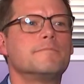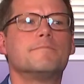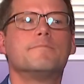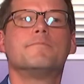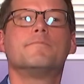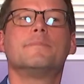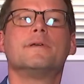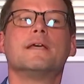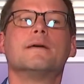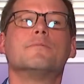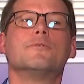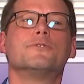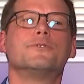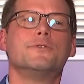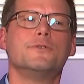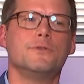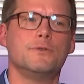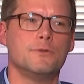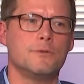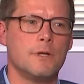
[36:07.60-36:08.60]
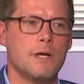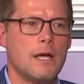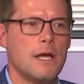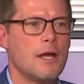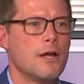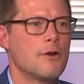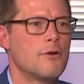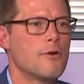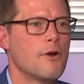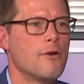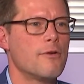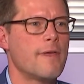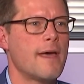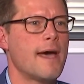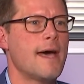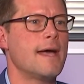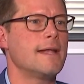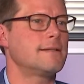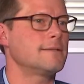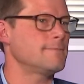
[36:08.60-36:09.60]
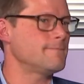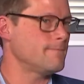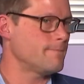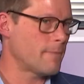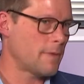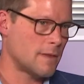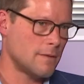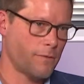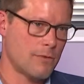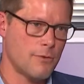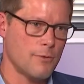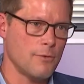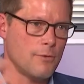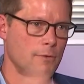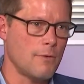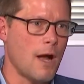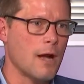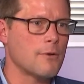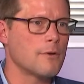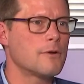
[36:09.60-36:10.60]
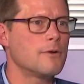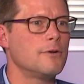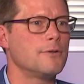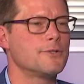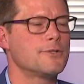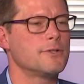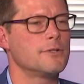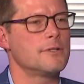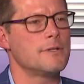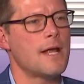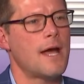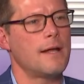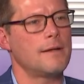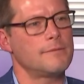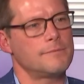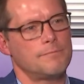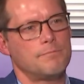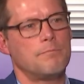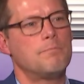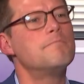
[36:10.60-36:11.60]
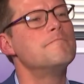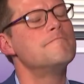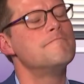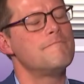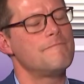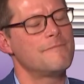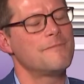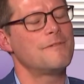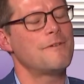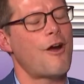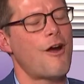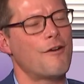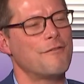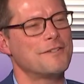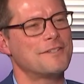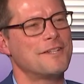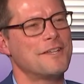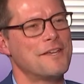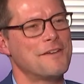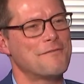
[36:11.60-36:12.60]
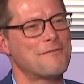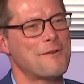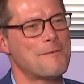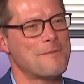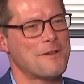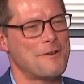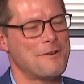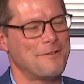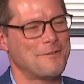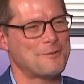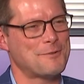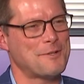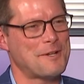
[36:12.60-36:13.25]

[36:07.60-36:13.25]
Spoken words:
to be able to grow that through aquaculture, not harvesting it from the Gulf Stream.